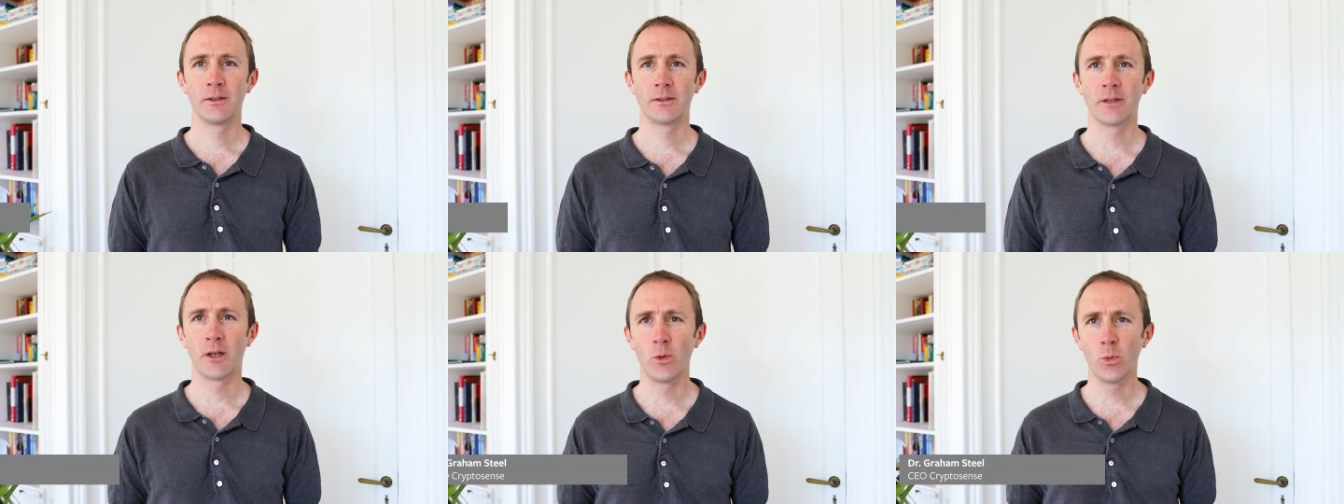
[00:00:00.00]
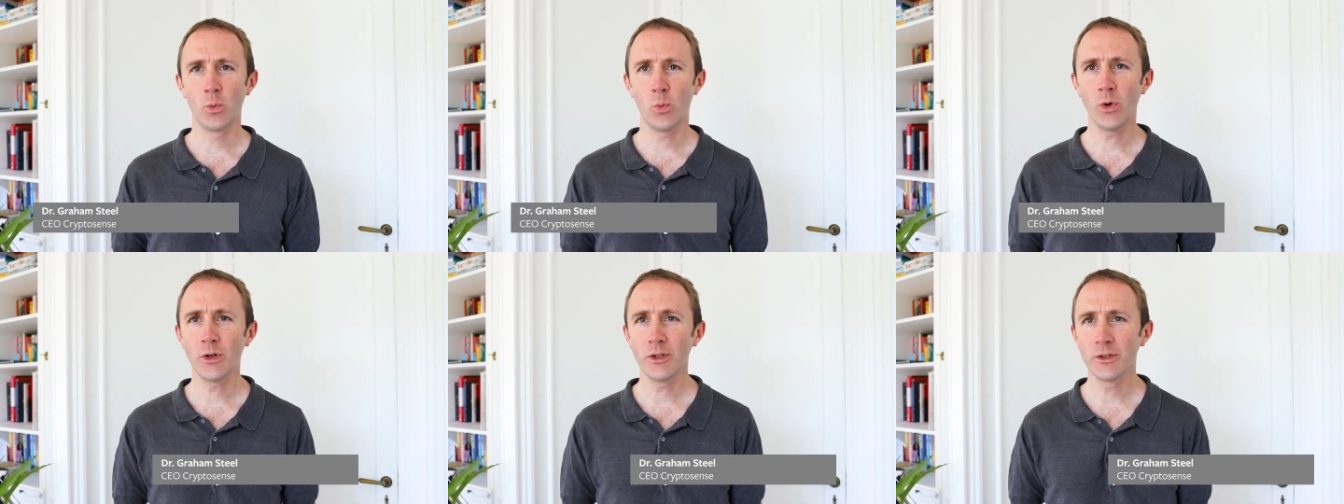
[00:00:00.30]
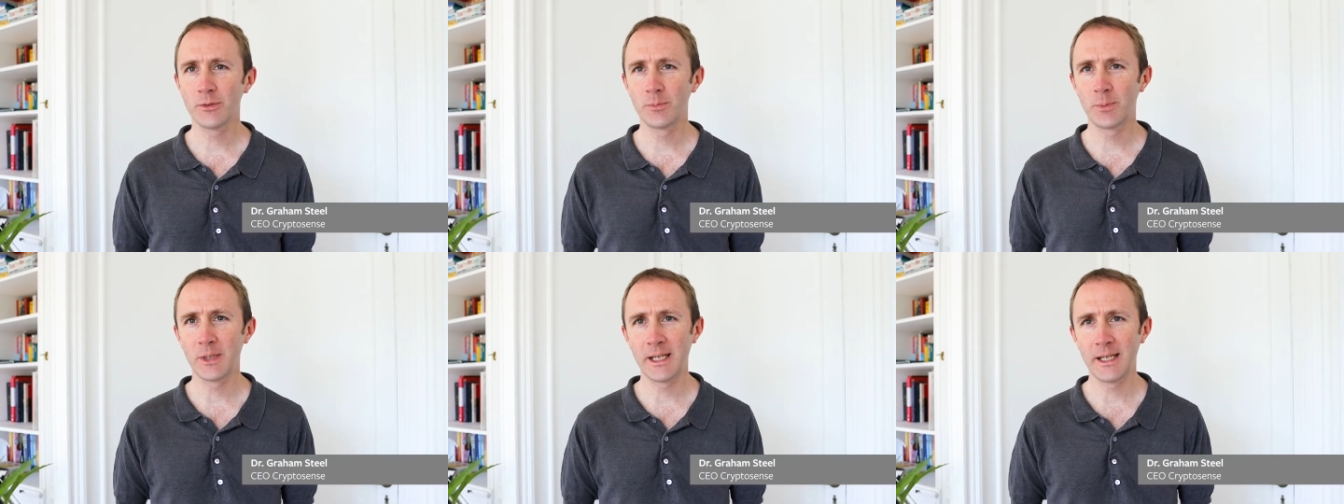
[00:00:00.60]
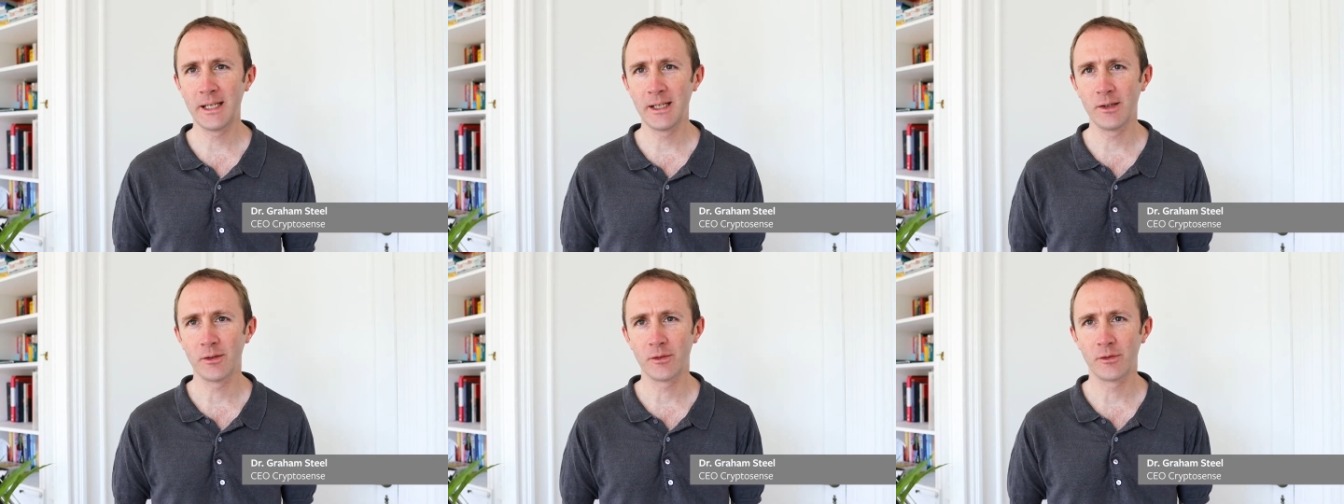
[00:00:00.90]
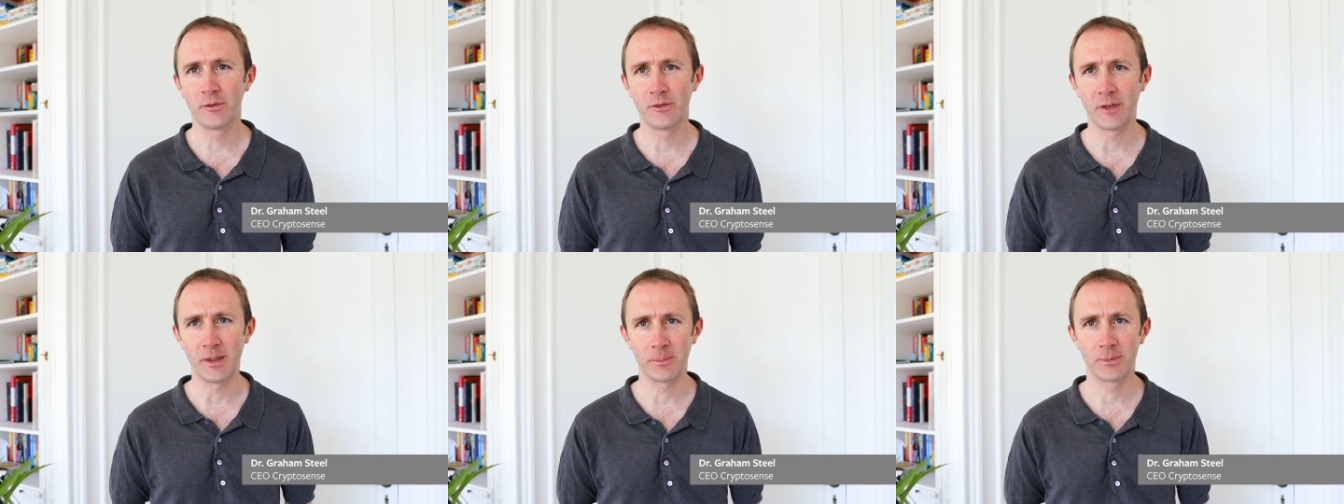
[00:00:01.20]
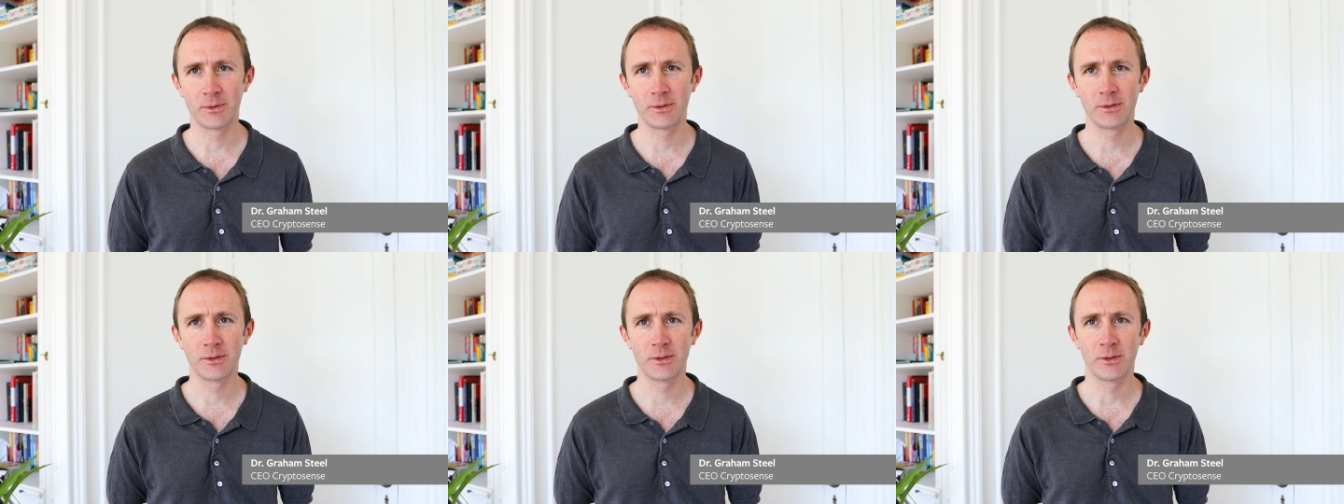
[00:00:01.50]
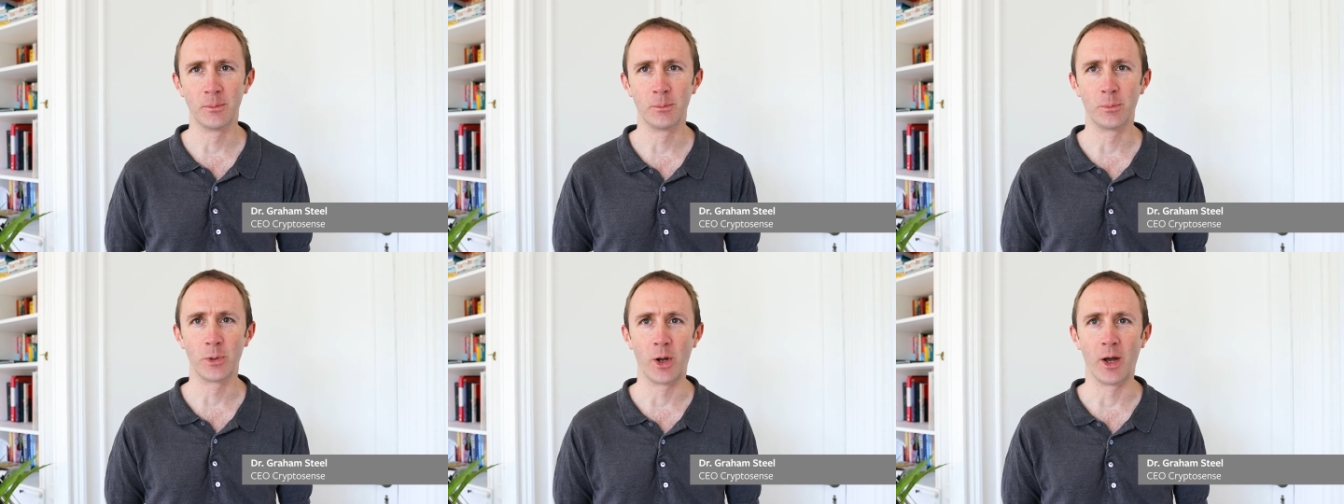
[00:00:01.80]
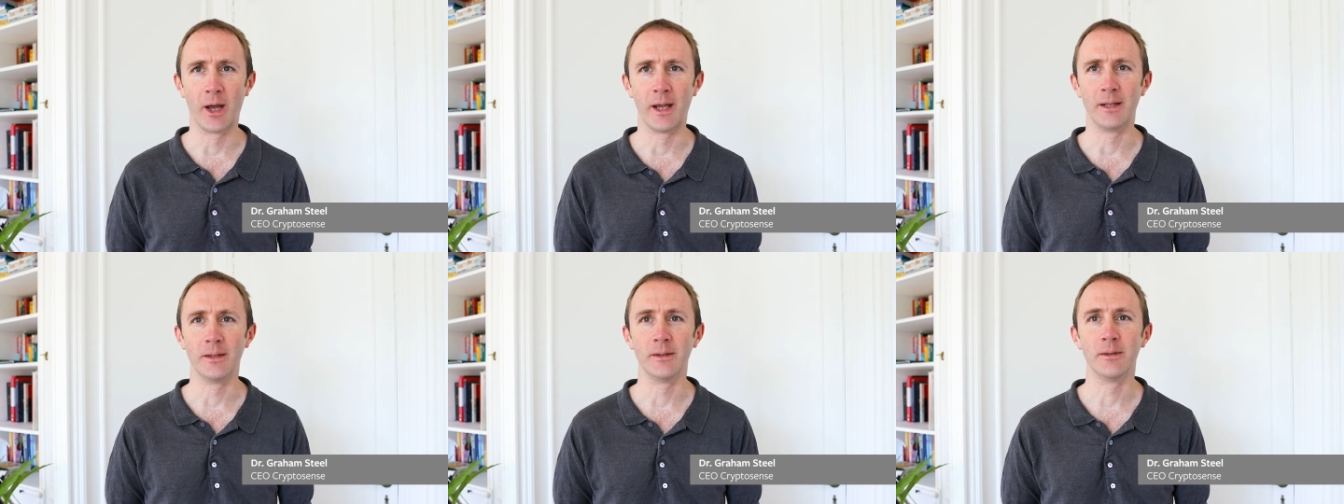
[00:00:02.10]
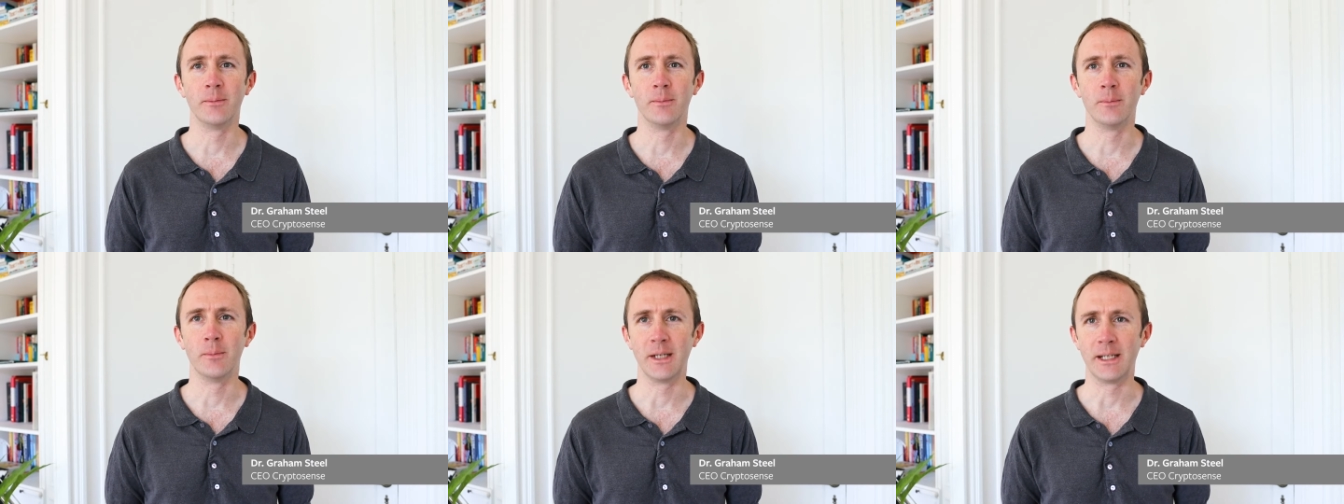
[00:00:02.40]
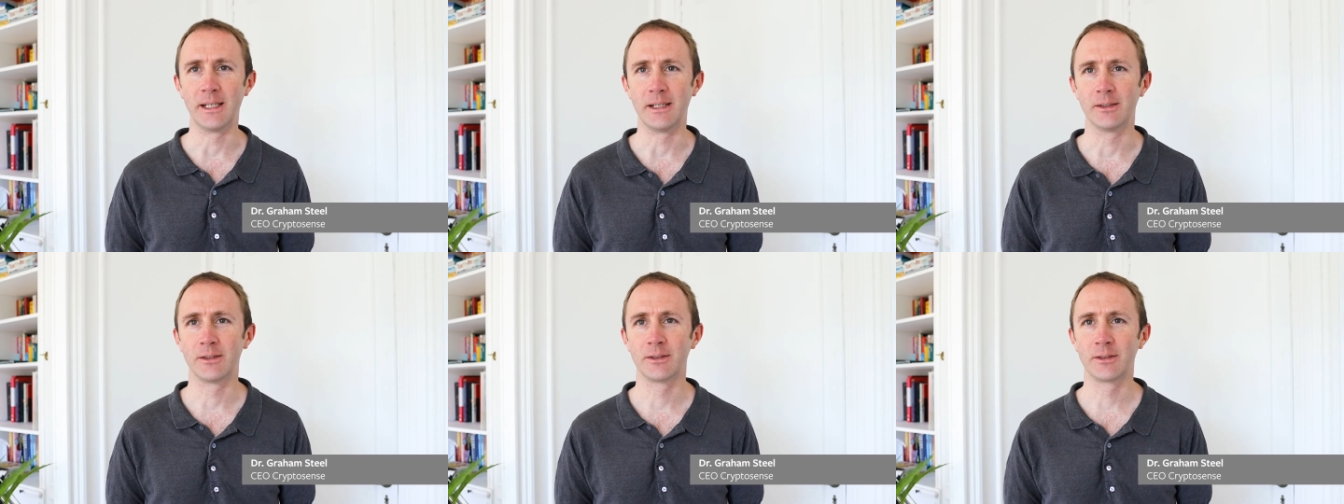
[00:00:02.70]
So what does being FIPS compliant mean?